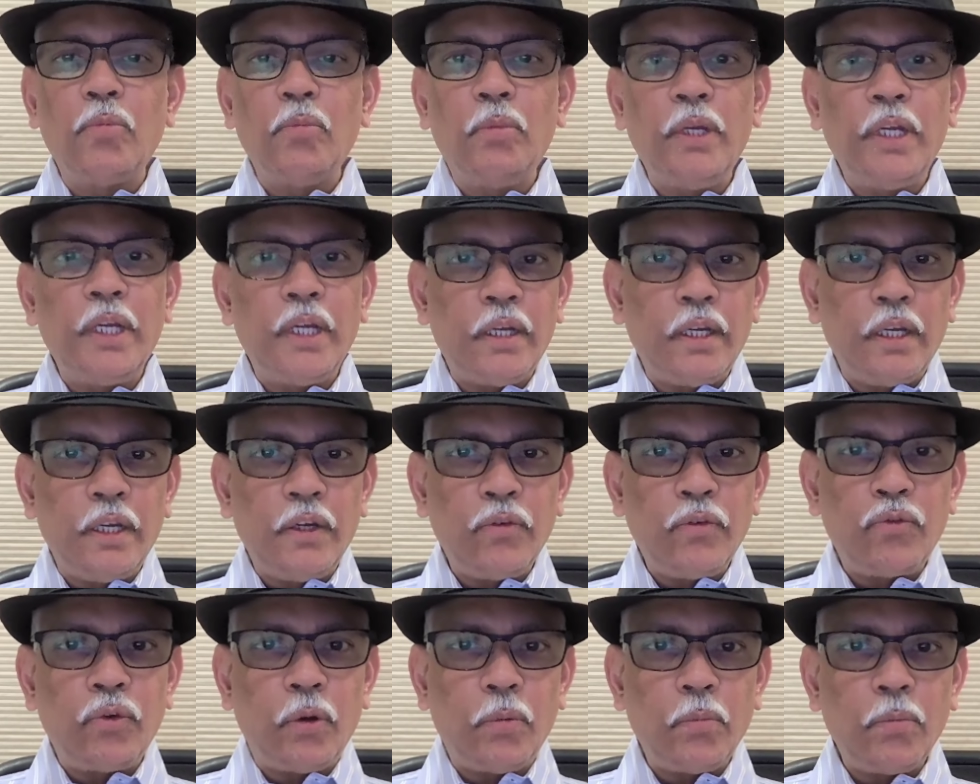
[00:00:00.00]
Be an
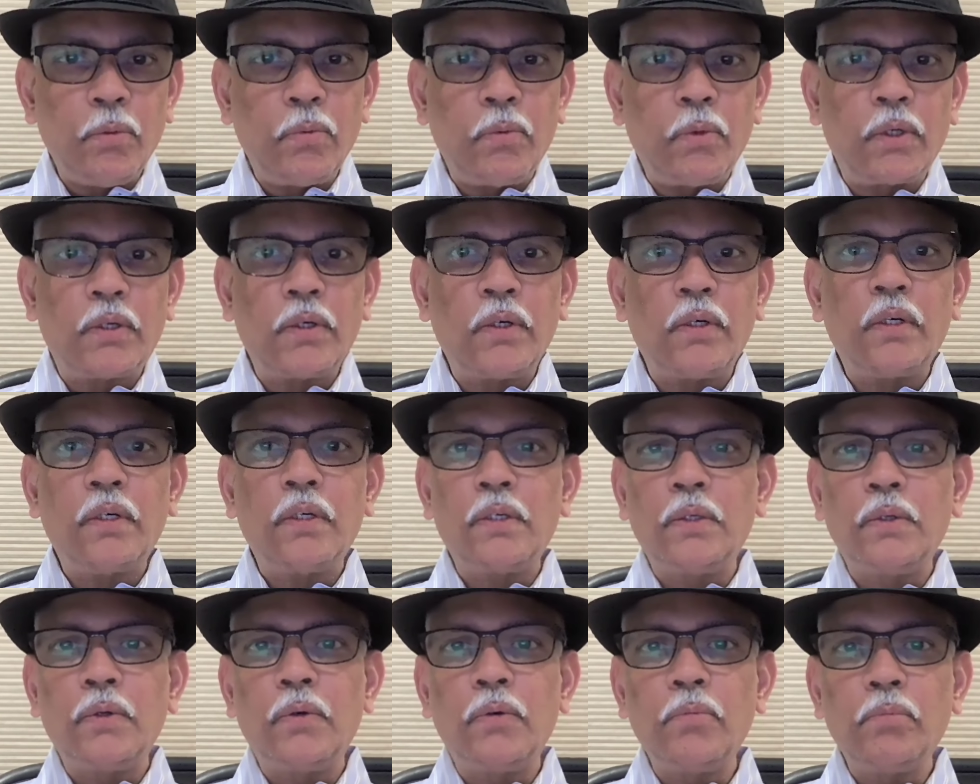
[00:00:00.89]
informed voter.
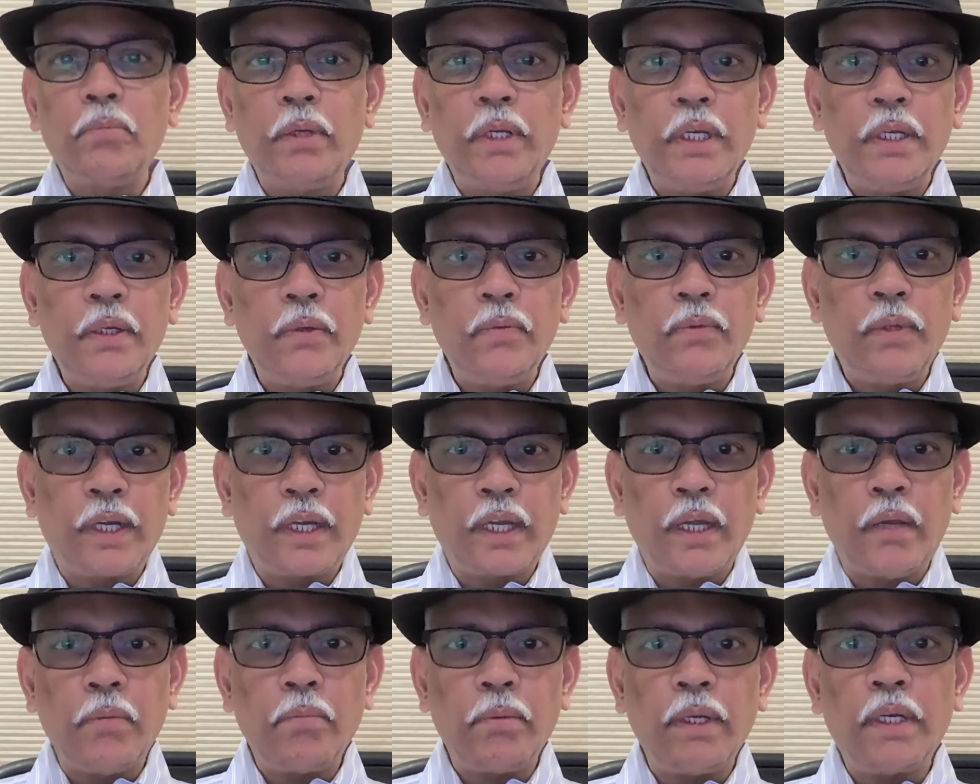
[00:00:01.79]
Don't believe the
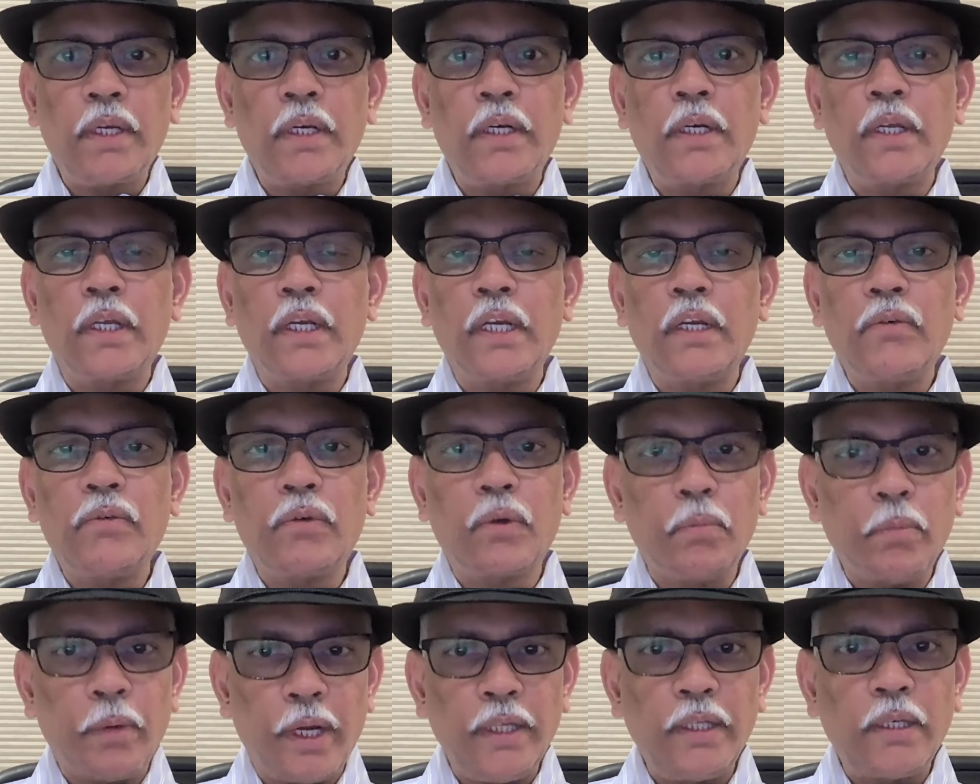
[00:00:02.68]
campaign rhetoric
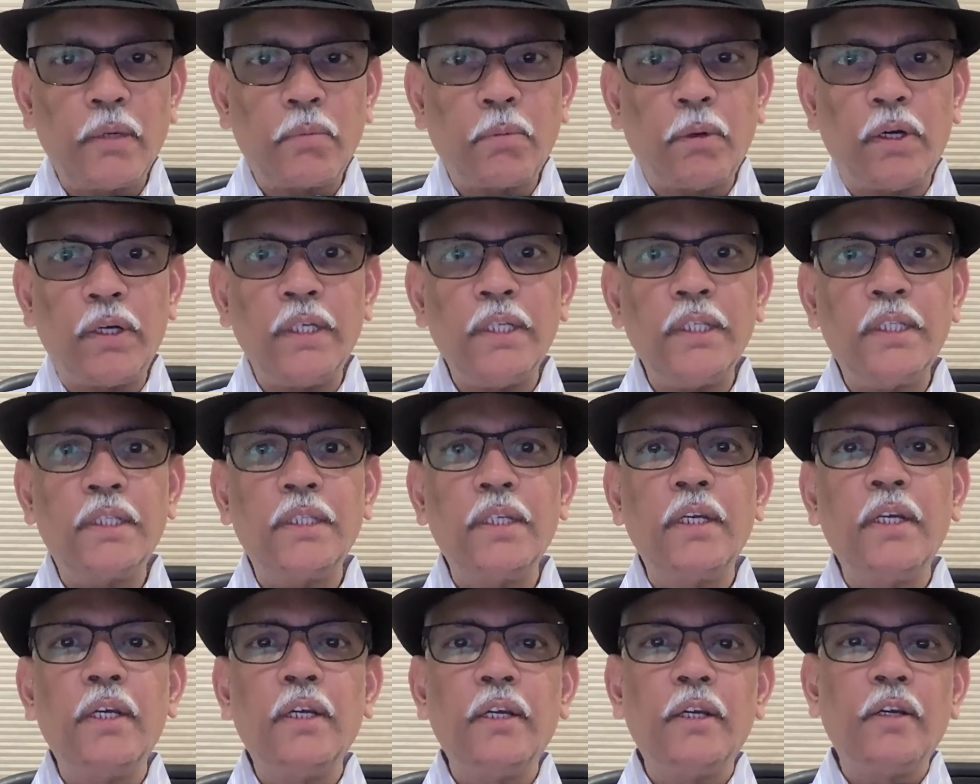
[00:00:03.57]
from either
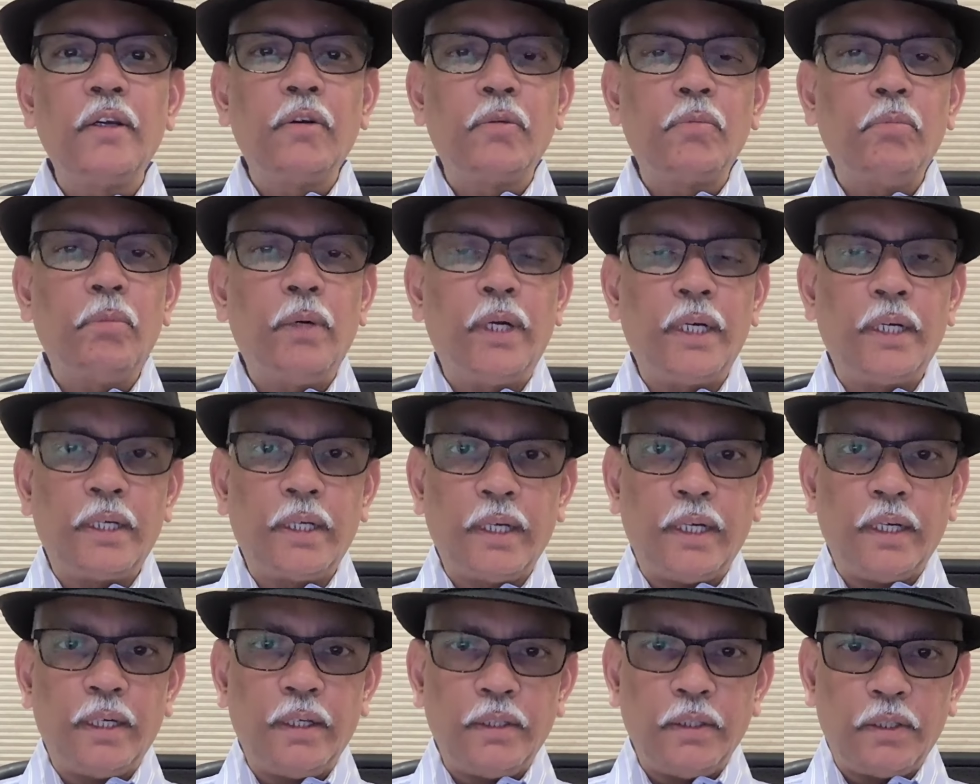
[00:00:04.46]
parties, but
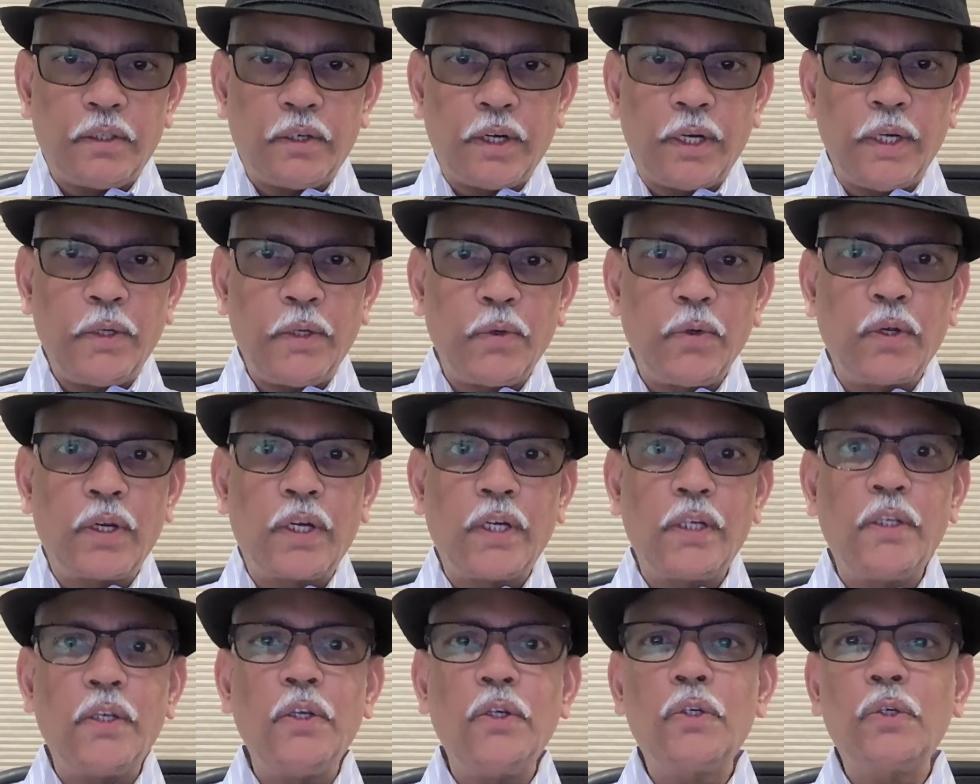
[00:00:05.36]
try to look
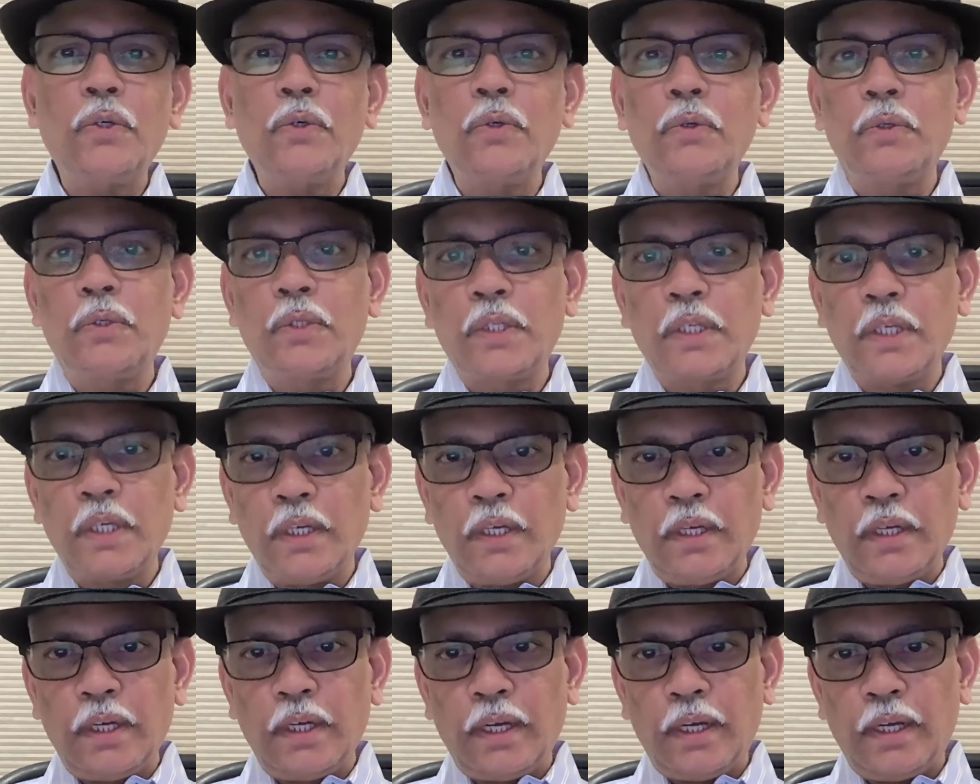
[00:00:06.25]
at the issues.
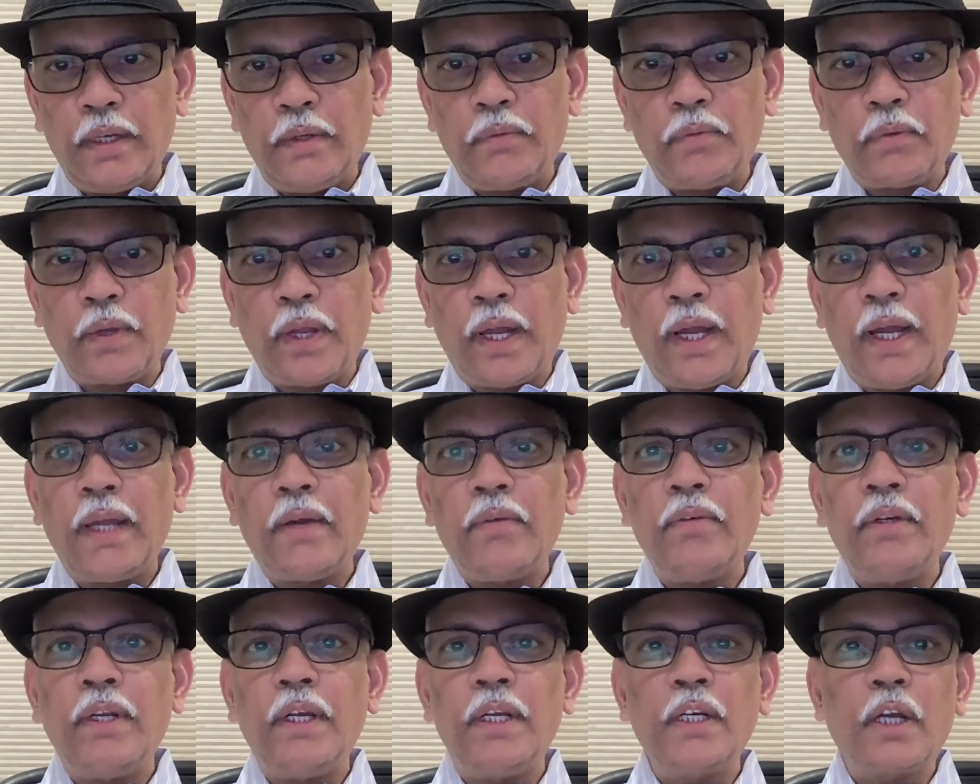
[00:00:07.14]
I
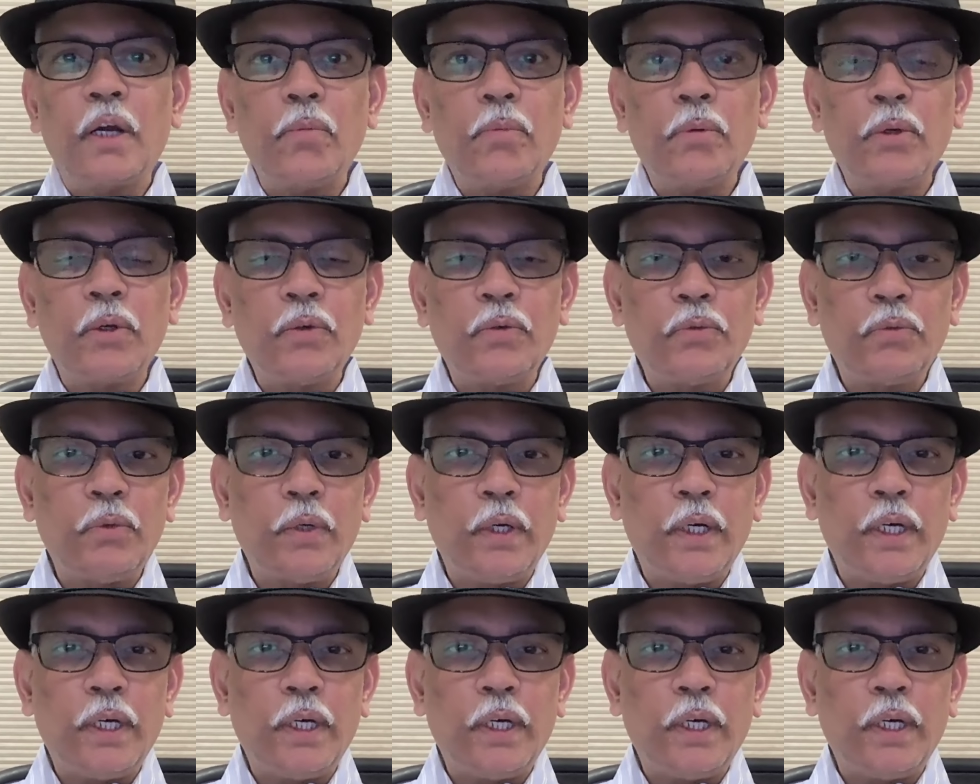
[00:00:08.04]
have done a couple